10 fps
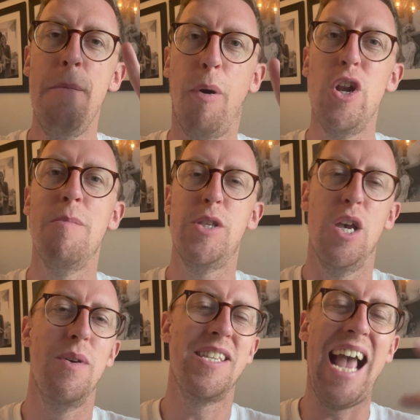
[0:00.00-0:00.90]
Point number
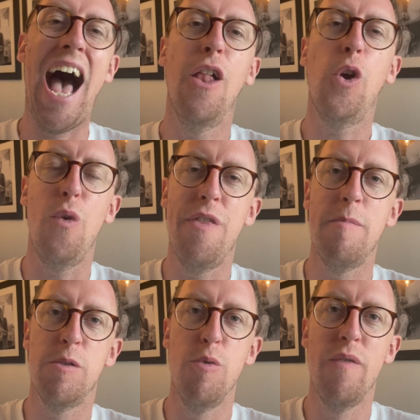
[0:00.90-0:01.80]
two is the algorithm
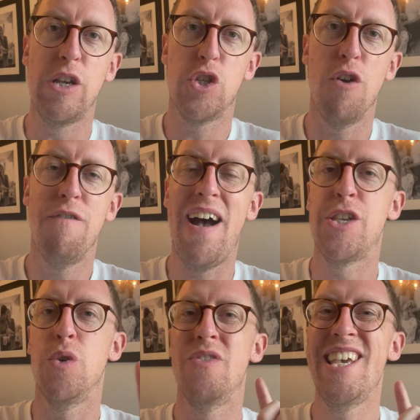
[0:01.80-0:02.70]
is moving so
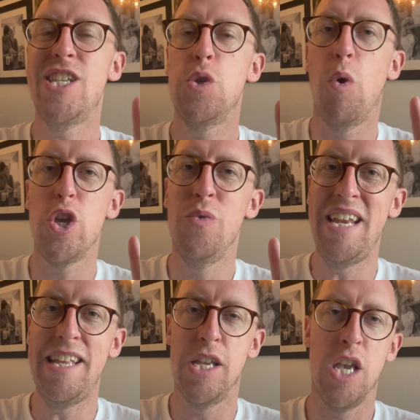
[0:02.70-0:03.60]
fast, so this is what you
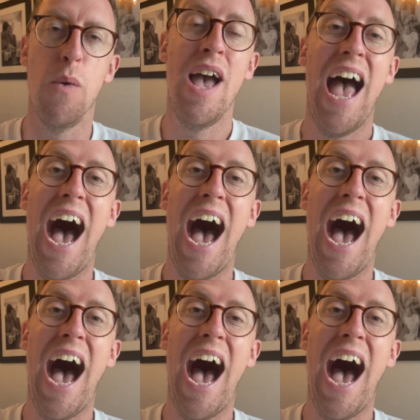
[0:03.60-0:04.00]
need to do.